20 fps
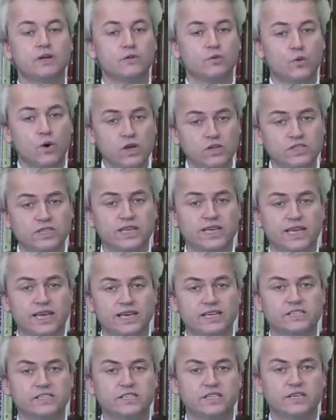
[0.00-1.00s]
but it was the
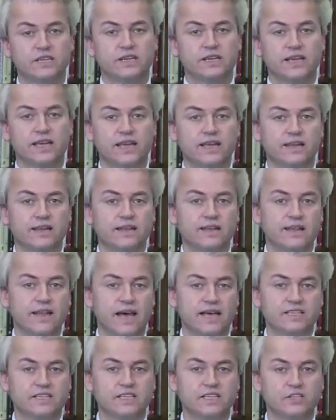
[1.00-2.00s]
case in
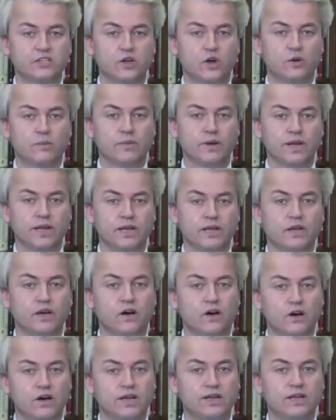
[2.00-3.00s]
Nazi Germany
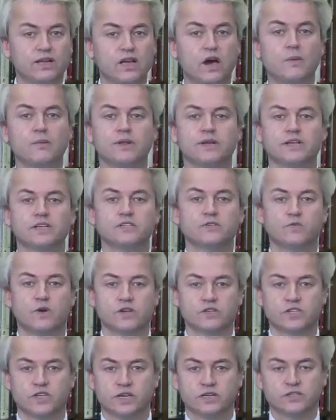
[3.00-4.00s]
or in communist
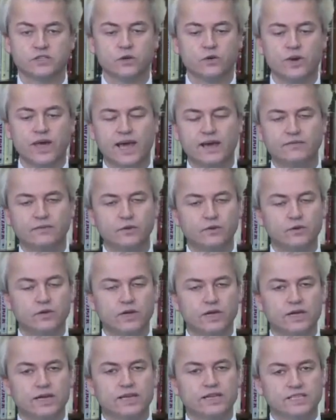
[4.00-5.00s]
Russia. So we have to
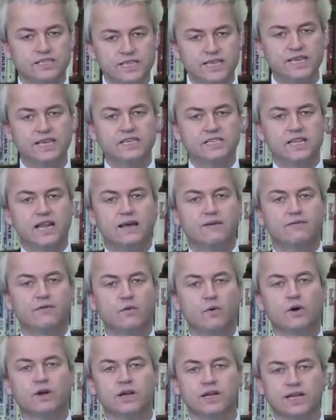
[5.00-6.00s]
see Islam
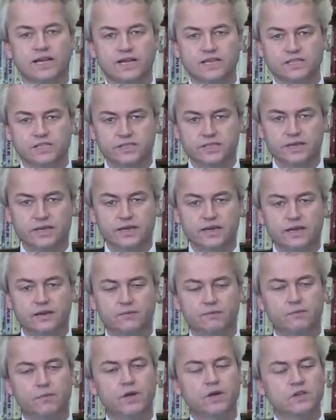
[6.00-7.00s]
for what it is,
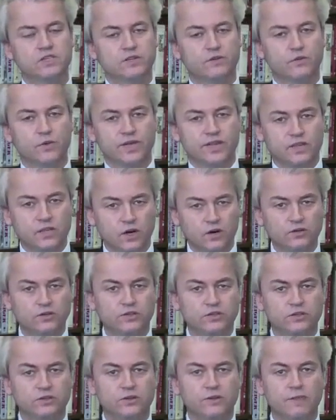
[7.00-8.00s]
because if we
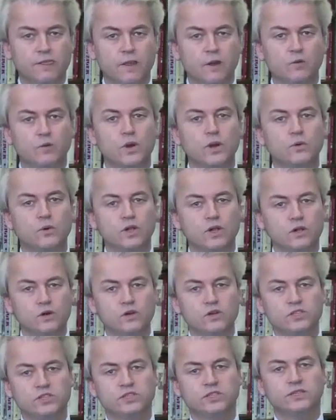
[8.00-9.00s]
don't, we will
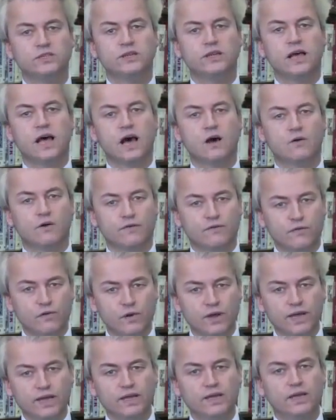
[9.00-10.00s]
lose our
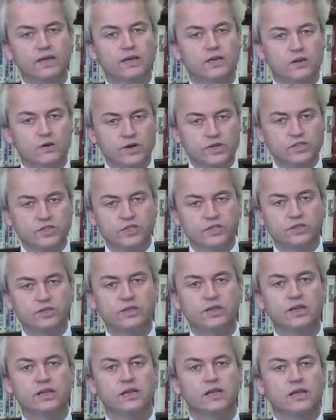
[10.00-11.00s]
free
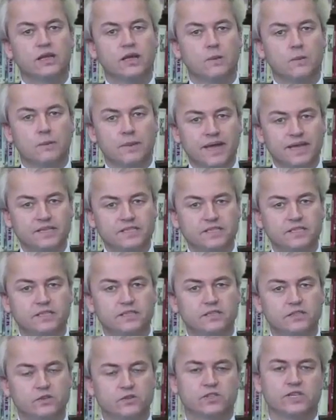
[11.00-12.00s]
Christian-based